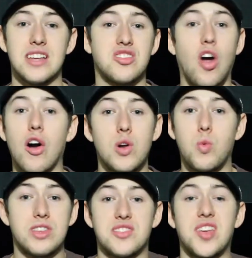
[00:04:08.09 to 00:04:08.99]
It started
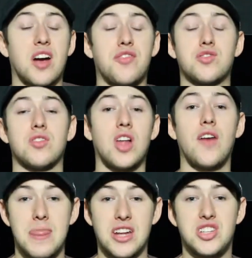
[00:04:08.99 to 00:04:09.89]
with the sacrificial
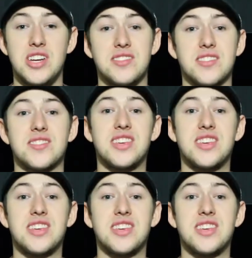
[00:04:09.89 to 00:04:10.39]
love that Jesus